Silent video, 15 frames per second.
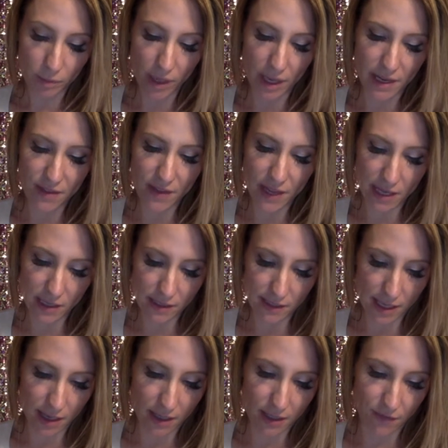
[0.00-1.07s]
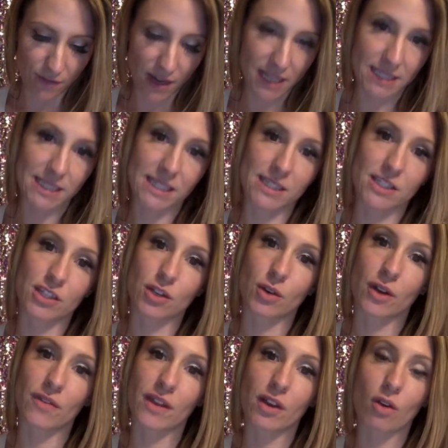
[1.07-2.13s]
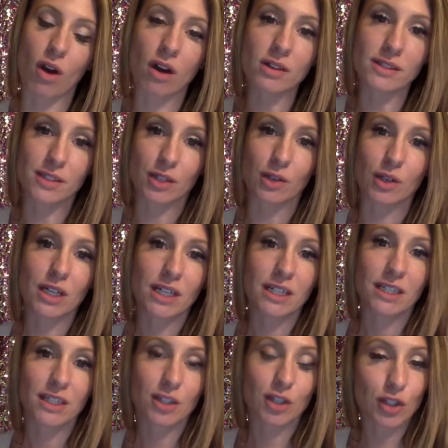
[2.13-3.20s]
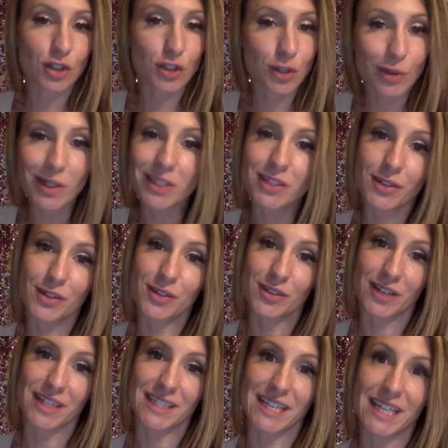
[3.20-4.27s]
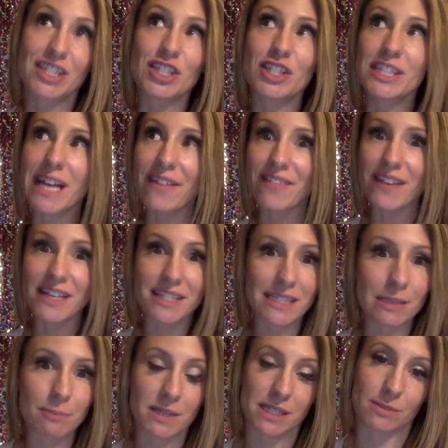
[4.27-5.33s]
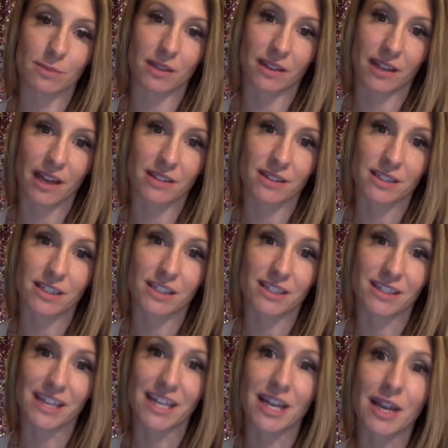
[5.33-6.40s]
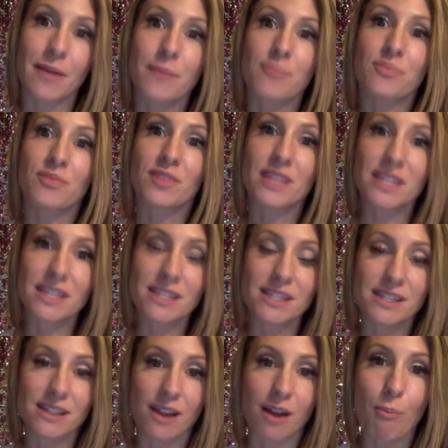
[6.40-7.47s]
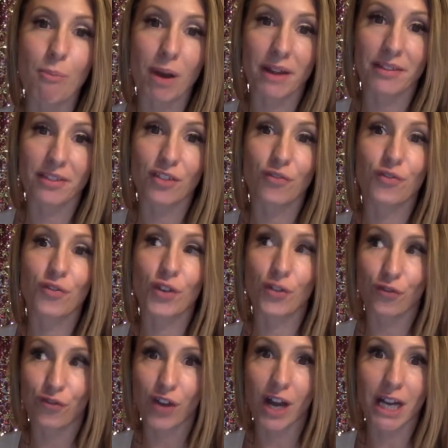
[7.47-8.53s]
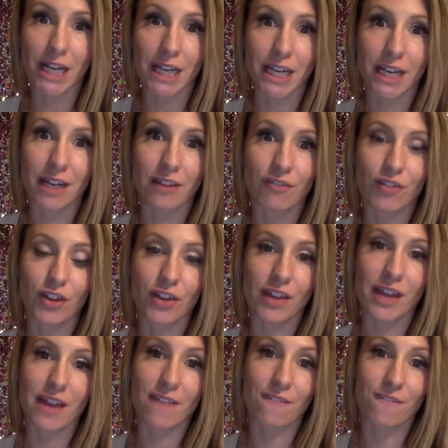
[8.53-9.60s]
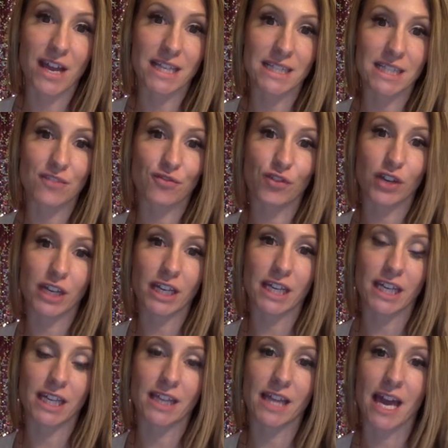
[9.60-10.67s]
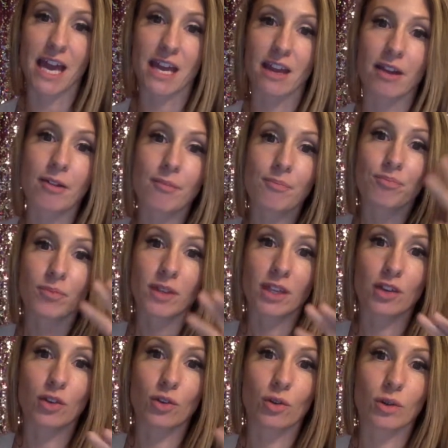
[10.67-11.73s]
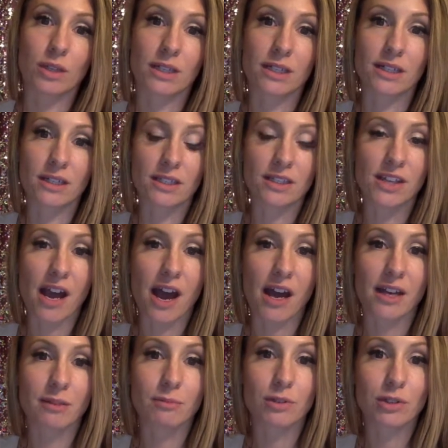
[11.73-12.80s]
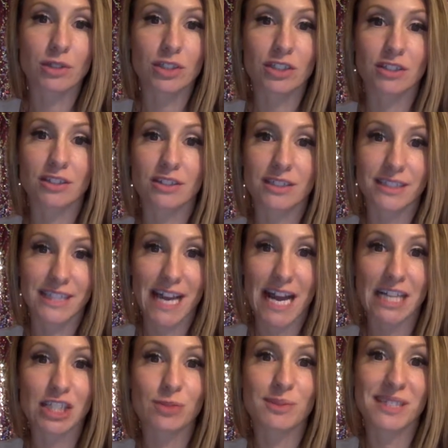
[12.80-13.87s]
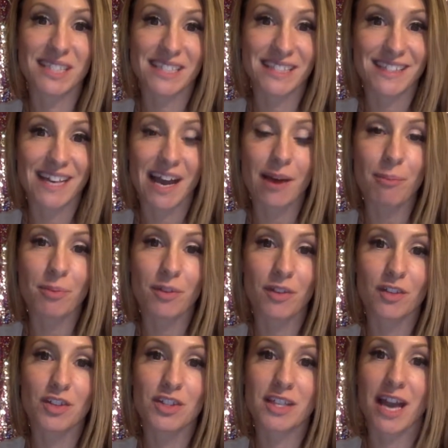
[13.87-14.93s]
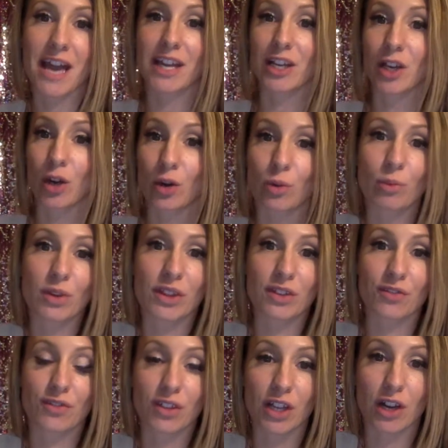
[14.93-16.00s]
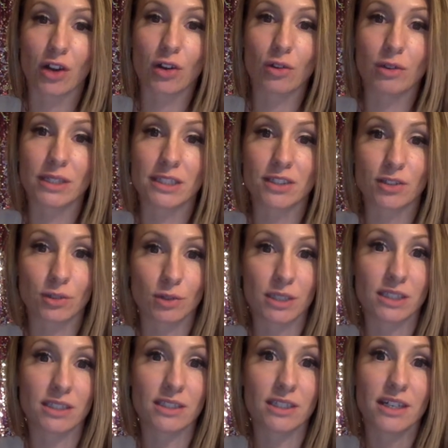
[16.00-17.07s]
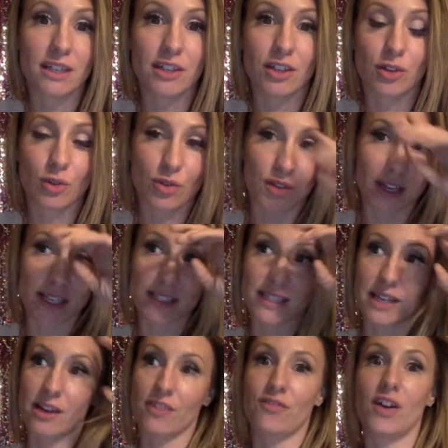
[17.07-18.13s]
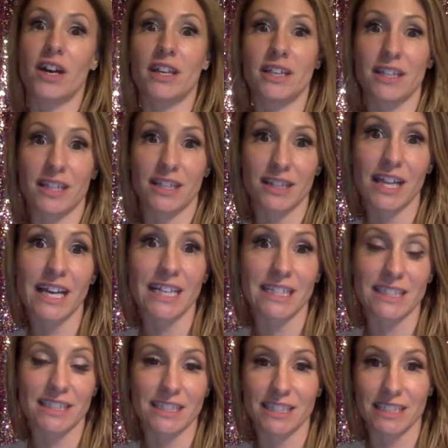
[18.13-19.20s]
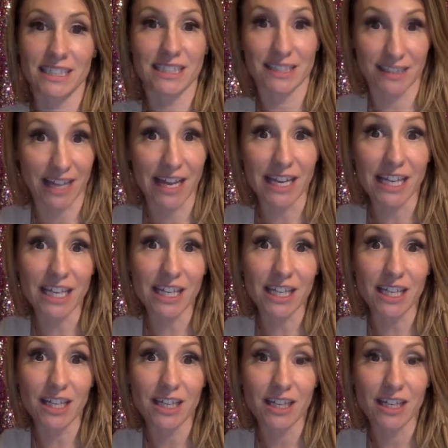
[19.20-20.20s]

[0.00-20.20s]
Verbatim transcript: anything else that undefines need to know and they go also don't internalize it it's just not that deep this month cancers like this is a month for fun for like fancy free like you know non-emotional attachment in depth just kind of going with the flow and doing you know things that are fun and light and exciting